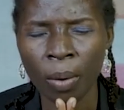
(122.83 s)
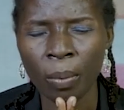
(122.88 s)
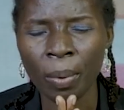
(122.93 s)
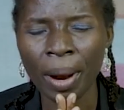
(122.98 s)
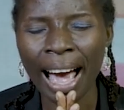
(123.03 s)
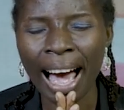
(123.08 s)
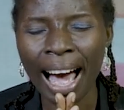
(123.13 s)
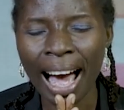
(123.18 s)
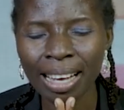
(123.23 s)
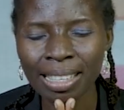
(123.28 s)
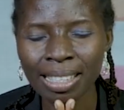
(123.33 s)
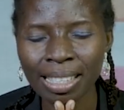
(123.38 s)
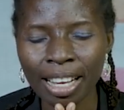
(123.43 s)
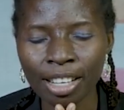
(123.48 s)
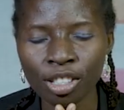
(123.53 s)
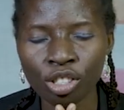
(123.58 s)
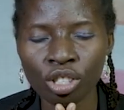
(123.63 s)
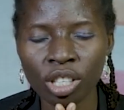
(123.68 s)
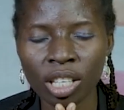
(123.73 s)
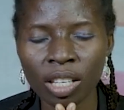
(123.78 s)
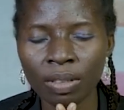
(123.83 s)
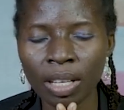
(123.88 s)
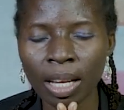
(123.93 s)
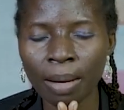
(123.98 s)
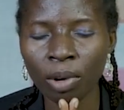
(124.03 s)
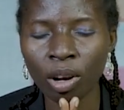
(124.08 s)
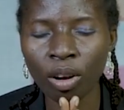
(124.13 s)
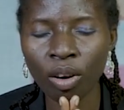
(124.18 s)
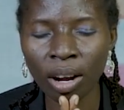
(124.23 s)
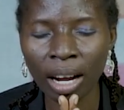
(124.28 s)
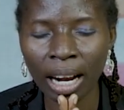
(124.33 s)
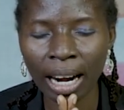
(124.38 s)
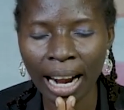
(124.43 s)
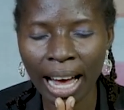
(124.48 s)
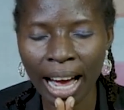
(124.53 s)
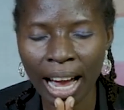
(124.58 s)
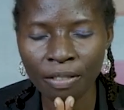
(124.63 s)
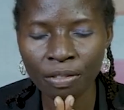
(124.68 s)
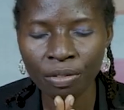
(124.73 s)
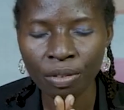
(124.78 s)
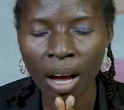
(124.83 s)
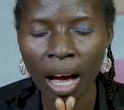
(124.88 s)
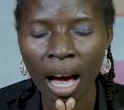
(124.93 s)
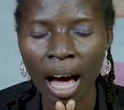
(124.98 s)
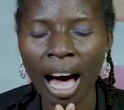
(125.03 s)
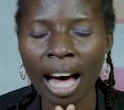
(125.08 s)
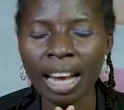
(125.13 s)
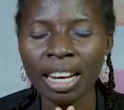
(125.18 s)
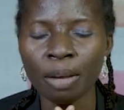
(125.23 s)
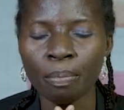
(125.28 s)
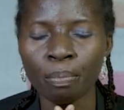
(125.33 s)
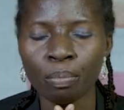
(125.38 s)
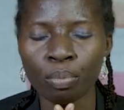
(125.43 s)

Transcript: We ask that you give them long life and a